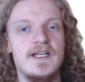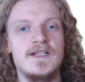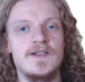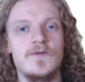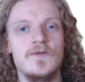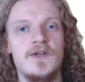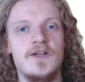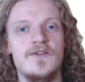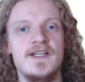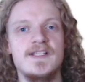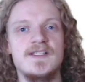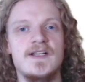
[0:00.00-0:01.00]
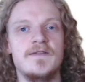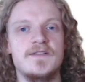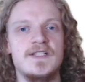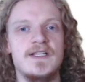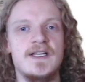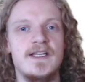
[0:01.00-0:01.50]
in the quali race
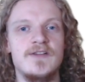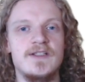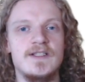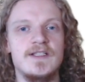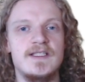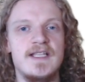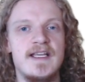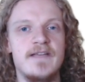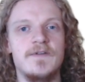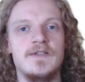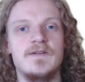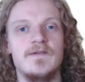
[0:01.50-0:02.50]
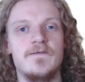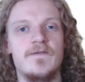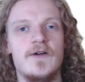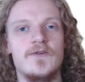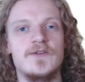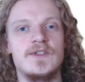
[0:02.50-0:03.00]
after Hadrian David
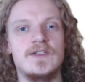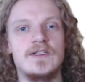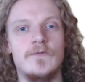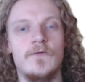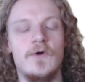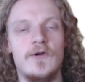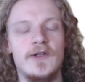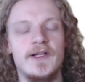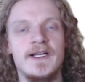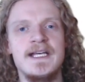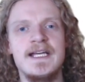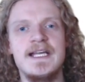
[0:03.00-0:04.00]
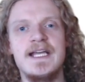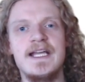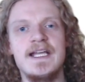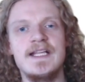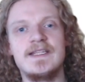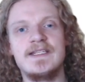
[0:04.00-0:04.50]
found the wall.
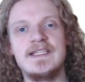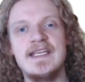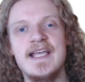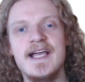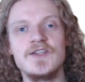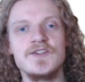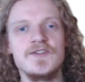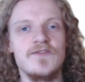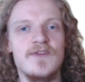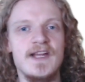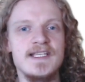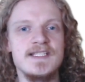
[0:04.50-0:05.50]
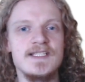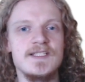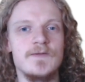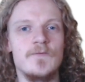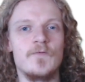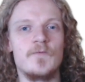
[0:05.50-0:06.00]
The actual
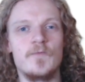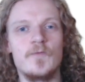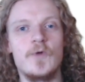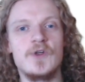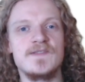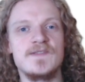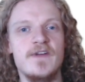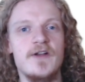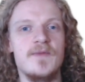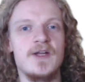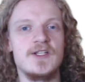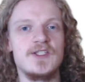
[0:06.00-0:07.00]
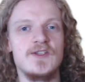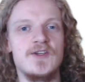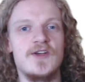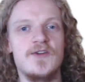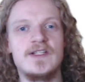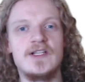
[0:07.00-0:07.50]
race was very much,
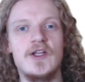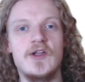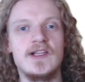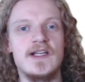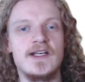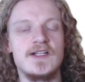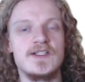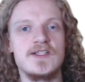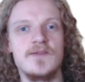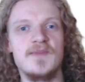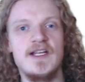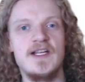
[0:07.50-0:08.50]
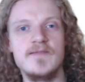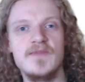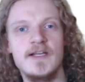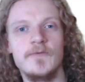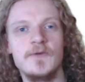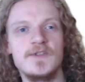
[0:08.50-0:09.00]
it looked like it's going to be
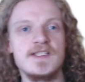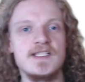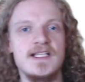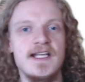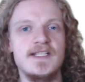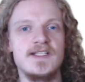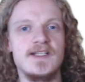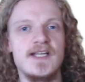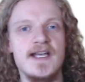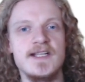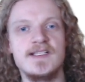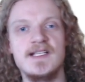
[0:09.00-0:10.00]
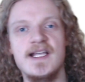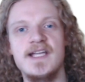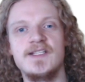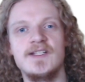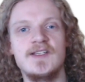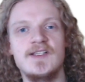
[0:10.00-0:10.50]
Lindblad versus Slater. Can
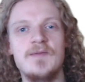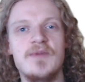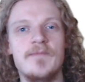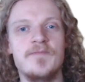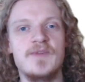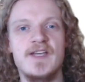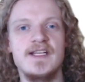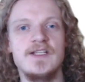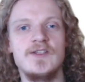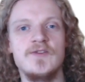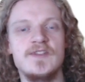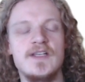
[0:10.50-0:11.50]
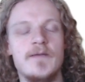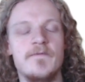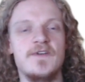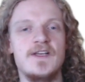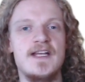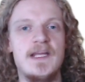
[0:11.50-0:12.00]
Slater keep up? Can he do
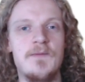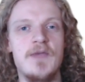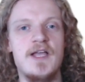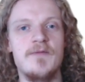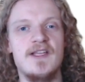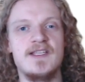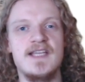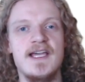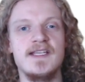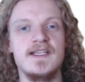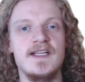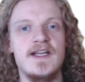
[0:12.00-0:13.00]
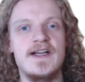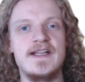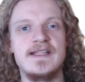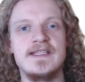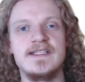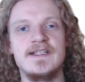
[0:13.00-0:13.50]
something? Can he maybe attack?
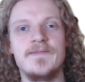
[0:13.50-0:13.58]
And